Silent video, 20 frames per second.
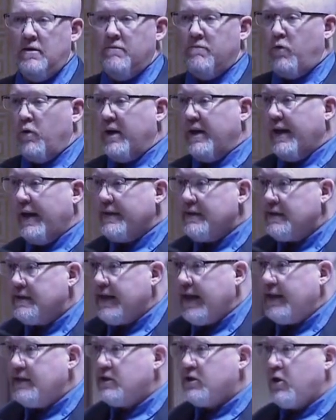49
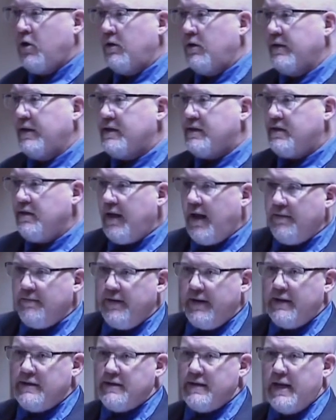states currently still have
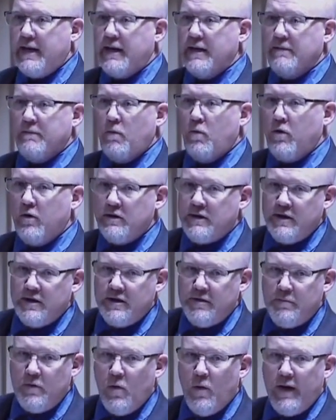an executive order
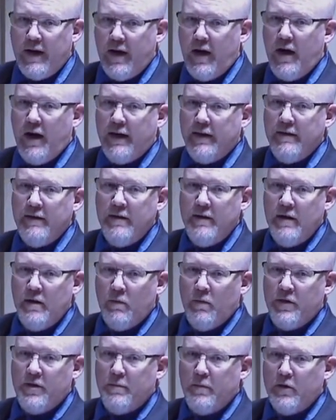system going on
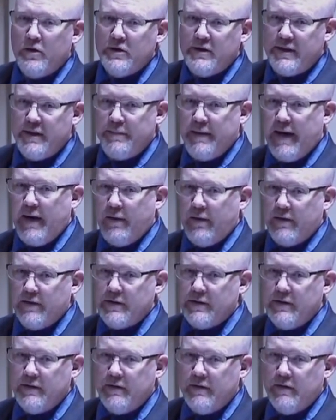with emergency
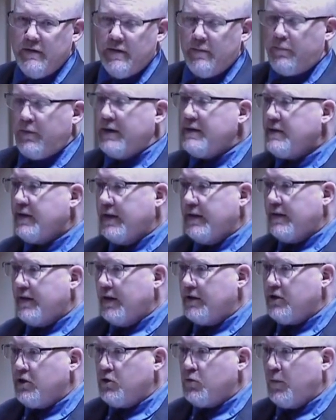powers. The president
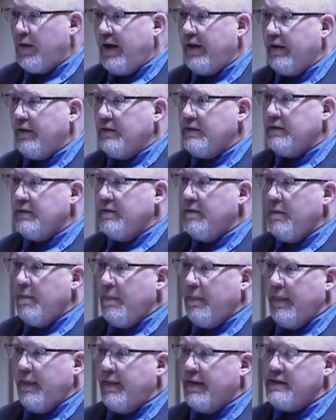does as well.
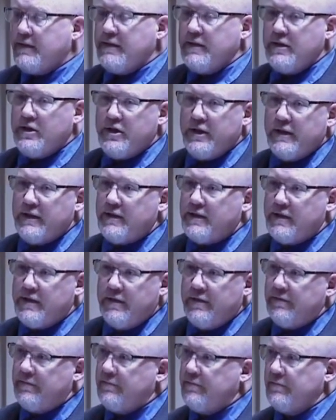This is
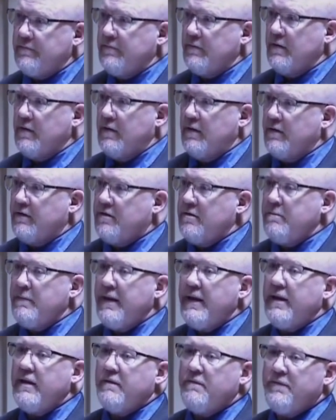just, to
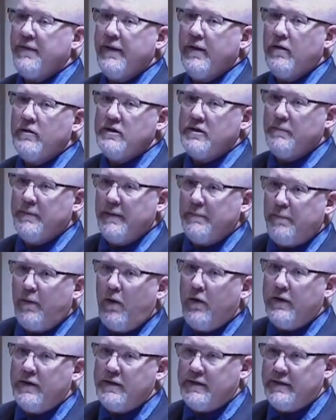me, it feels a bit
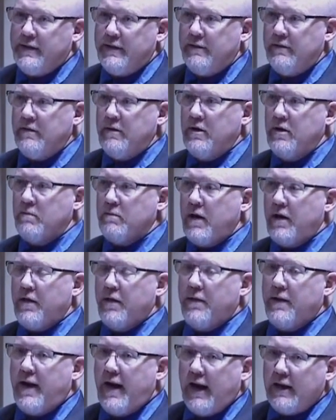partisan rather
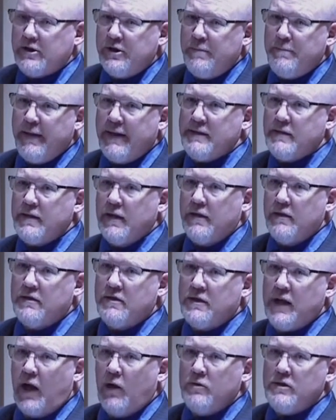than actually based on
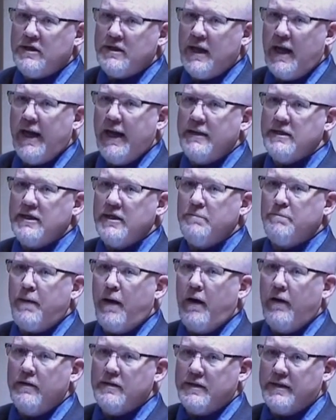sound science and
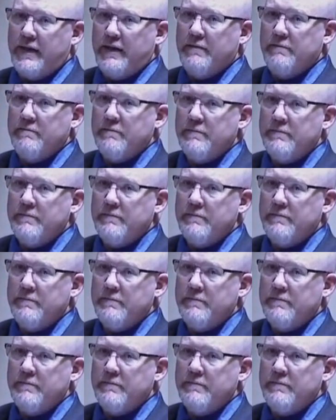policy.